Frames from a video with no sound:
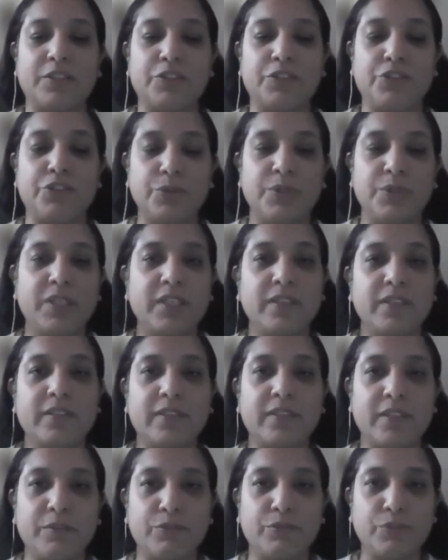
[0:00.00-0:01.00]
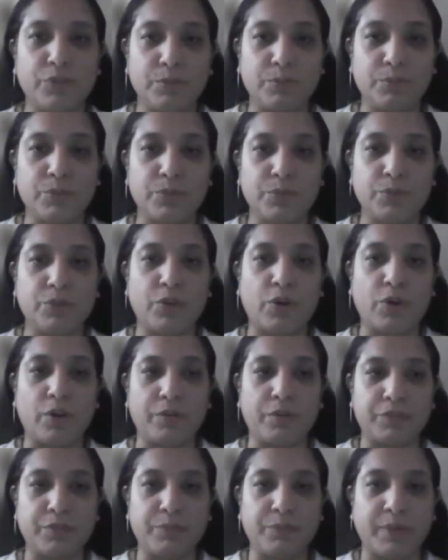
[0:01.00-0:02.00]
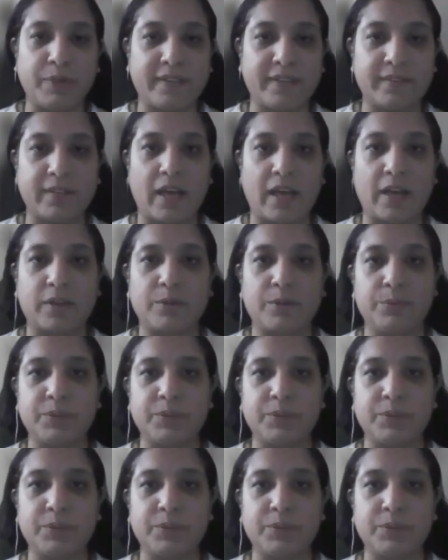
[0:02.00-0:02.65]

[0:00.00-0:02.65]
during the full moon of the Vesak,